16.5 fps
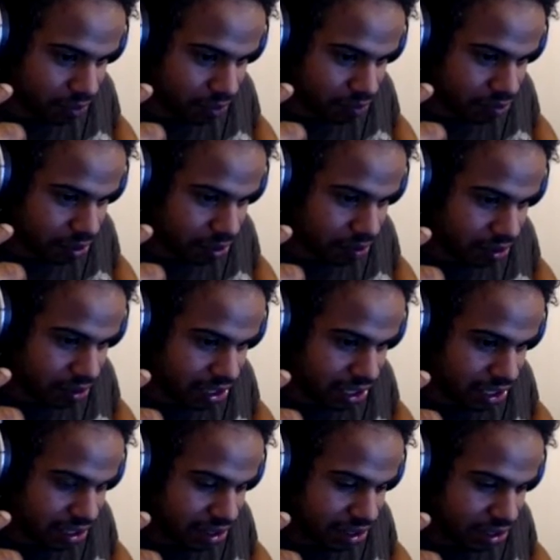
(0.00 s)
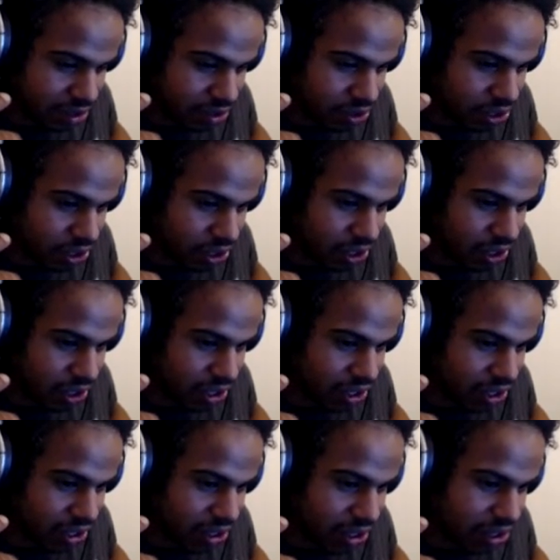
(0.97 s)
Probably can't... You sure?
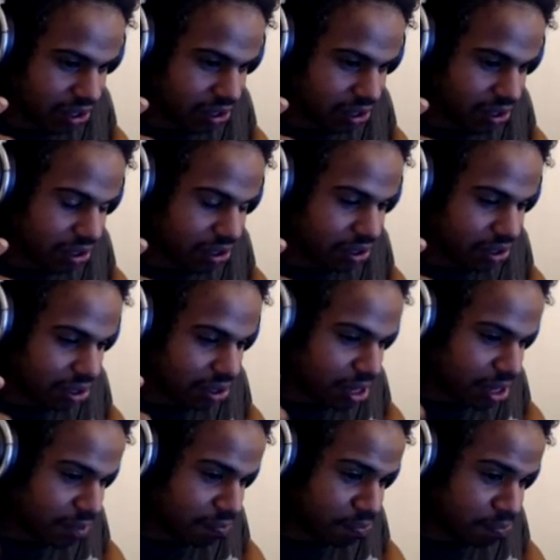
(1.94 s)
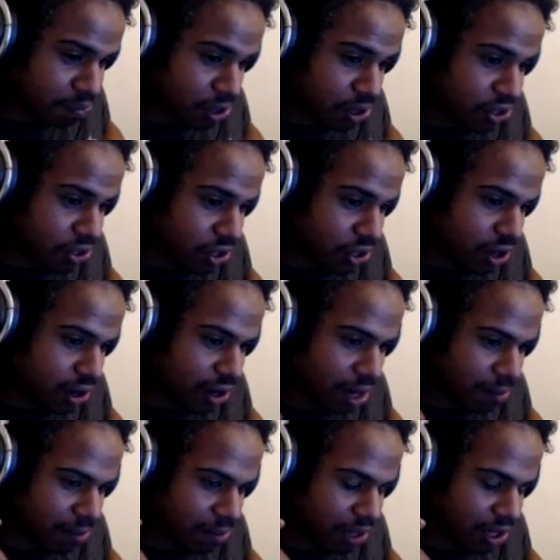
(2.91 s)
I'm pretty sure.
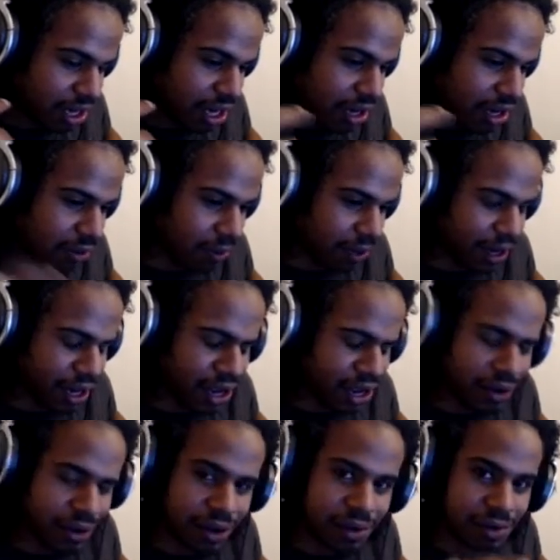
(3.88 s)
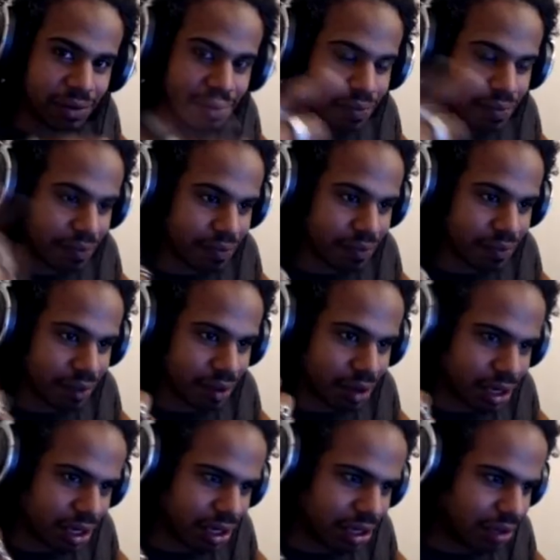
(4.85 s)
I'm looking at it right now, and...
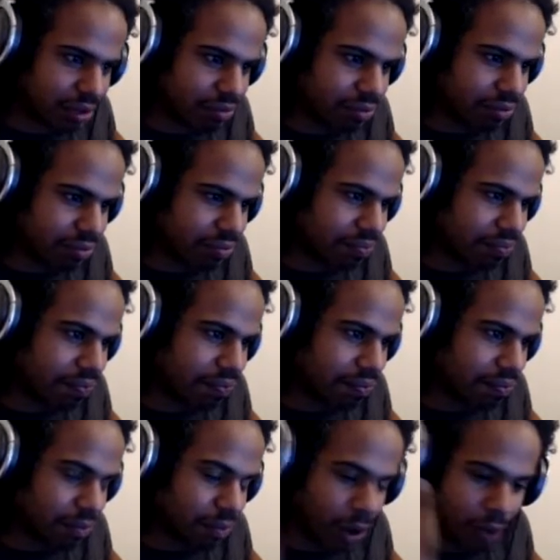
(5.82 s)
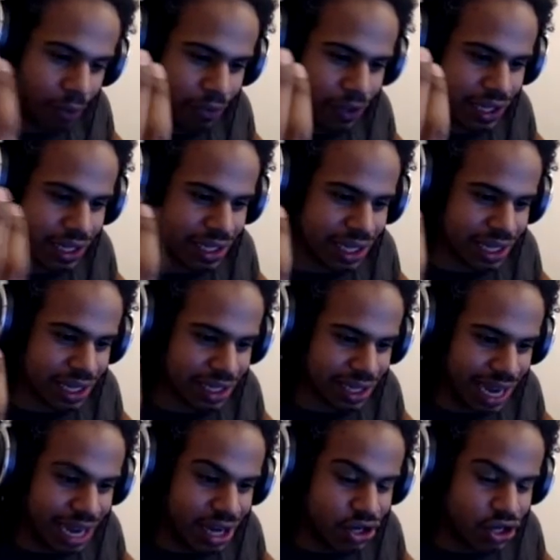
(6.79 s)
Um, hopefully this thing's
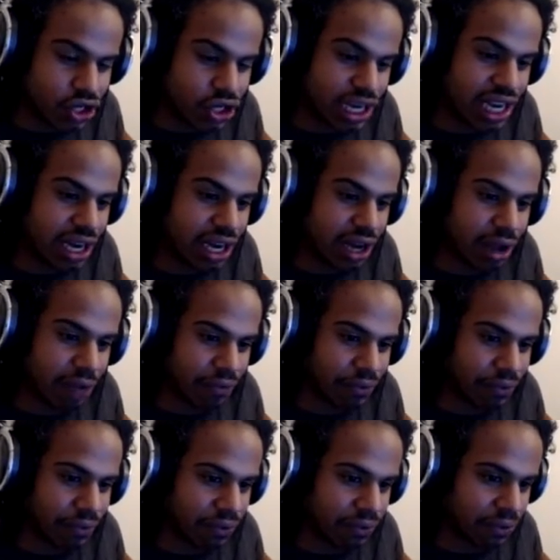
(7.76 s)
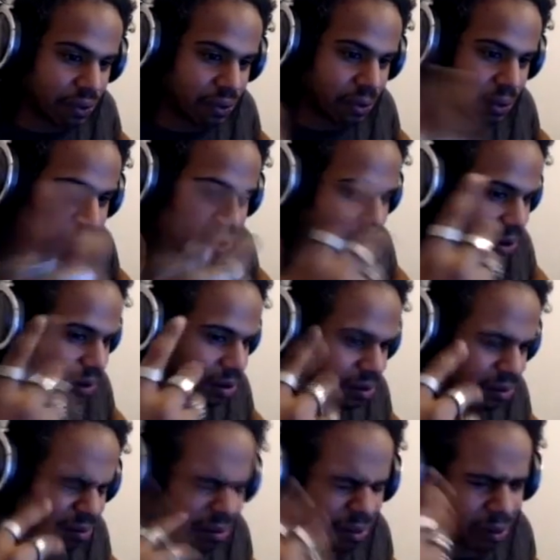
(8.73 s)
HD enough for,
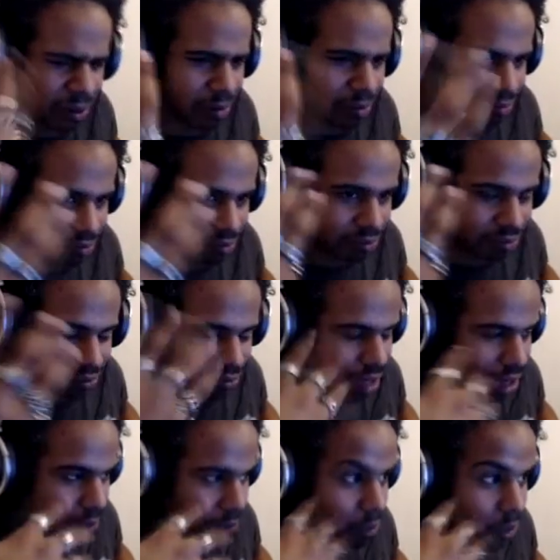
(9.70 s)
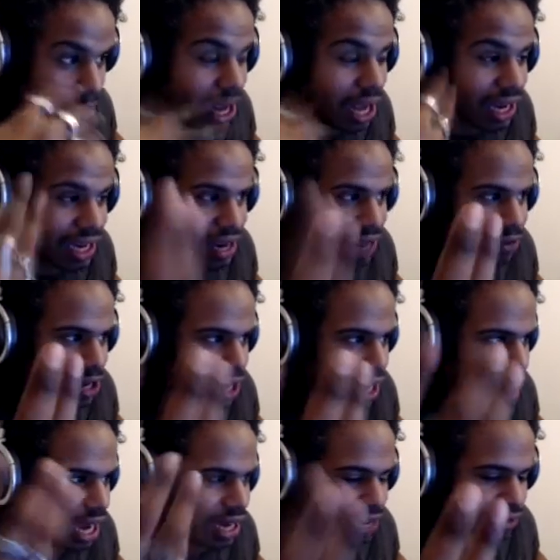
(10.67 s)
well, more high, defi
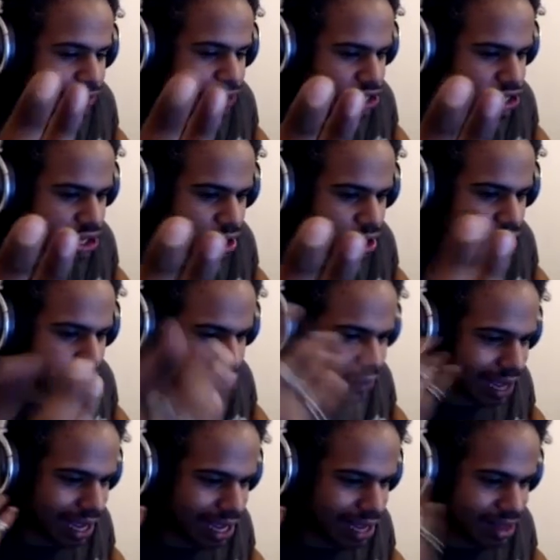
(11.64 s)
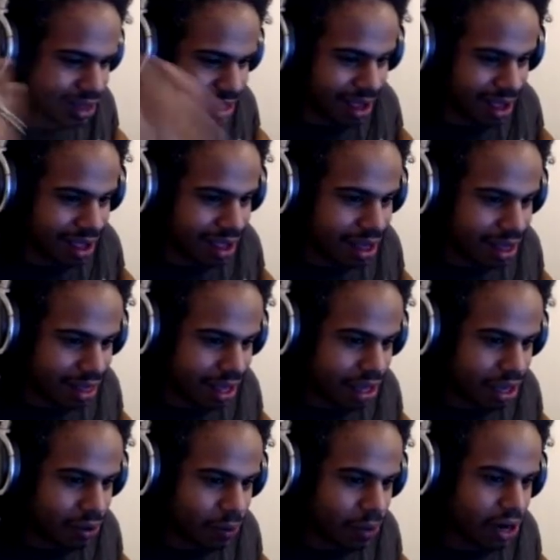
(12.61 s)
high definition enough that they
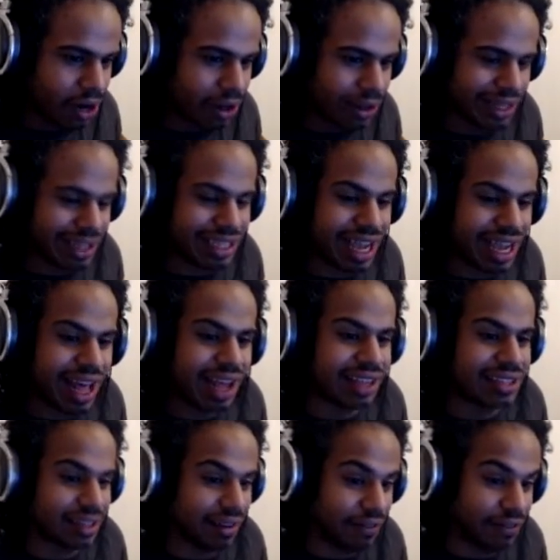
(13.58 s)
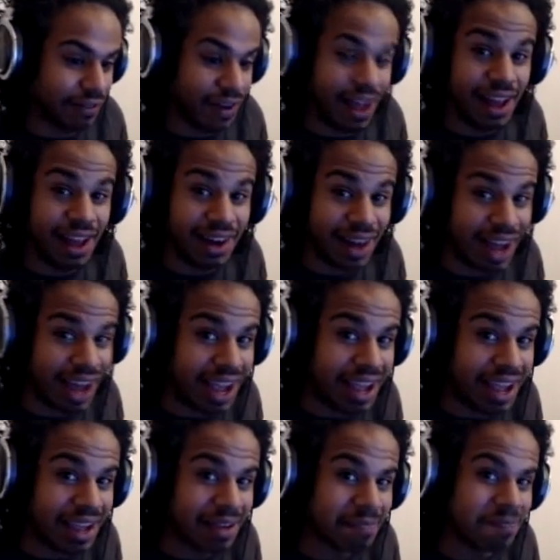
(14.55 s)
can read all the text. If not,
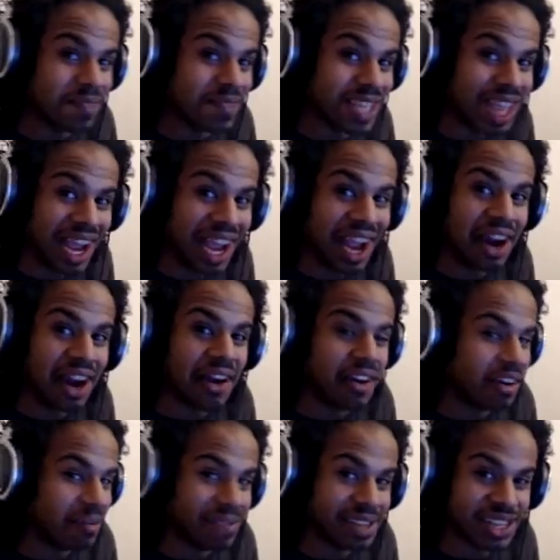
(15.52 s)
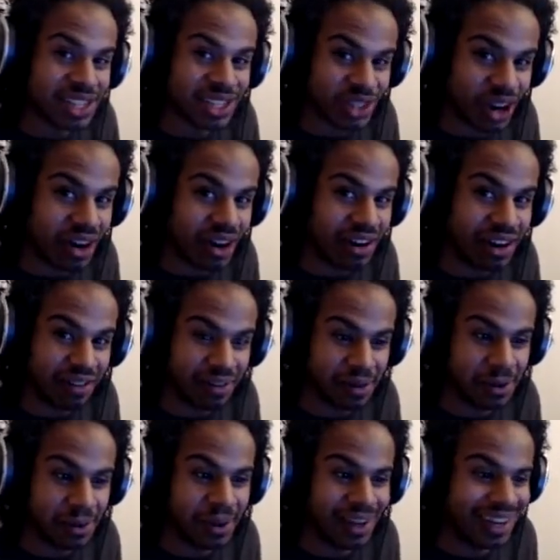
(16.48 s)
I'm terribly sorry,
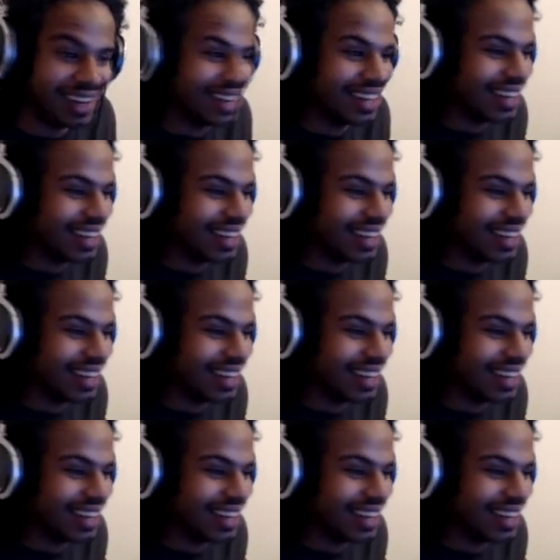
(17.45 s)
everyone.